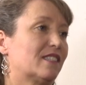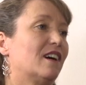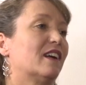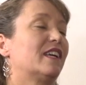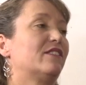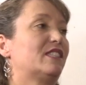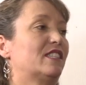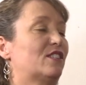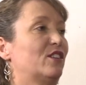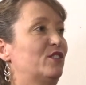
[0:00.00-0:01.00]
God gives
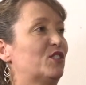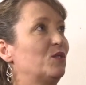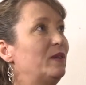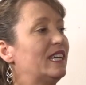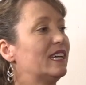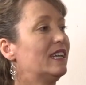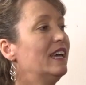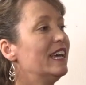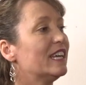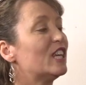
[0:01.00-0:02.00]
us those so we can
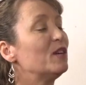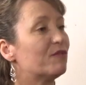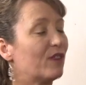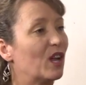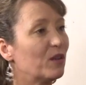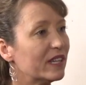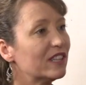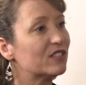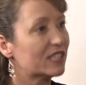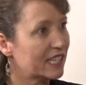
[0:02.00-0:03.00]
keep following
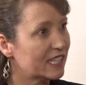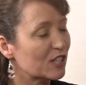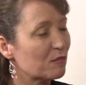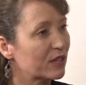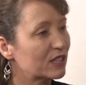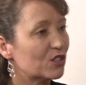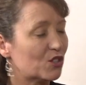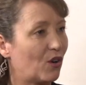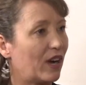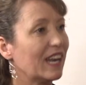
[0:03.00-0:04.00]
those things that bring the
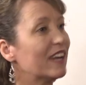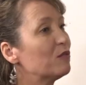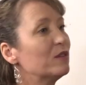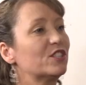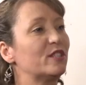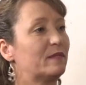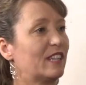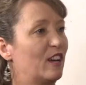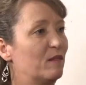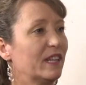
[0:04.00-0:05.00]
joy, like worship
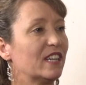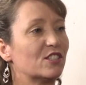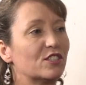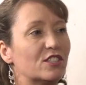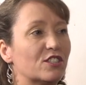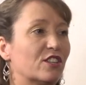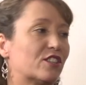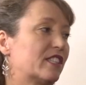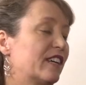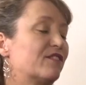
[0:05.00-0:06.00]
time, like
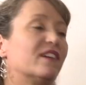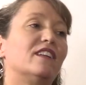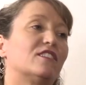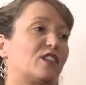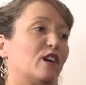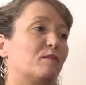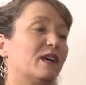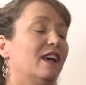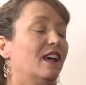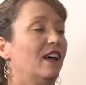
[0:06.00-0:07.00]
church, like fellowship,
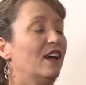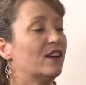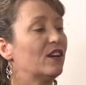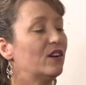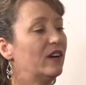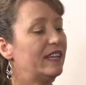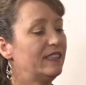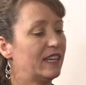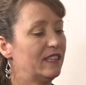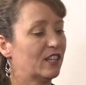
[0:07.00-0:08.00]
you know. And
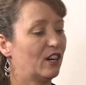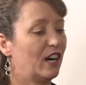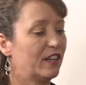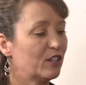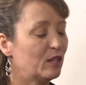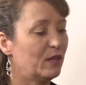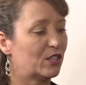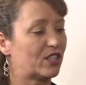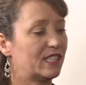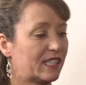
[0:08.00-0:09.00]
then there are other
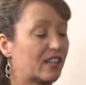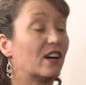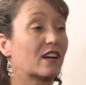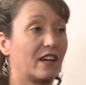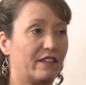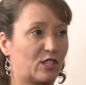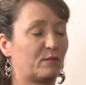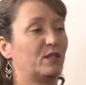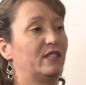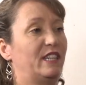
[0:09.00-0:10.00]
emotions that are
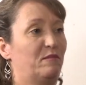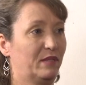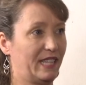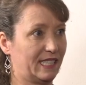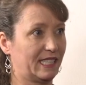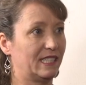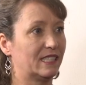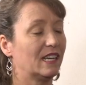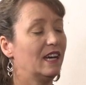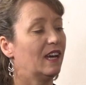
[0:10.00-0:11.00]
uncomfortable and unpleasant,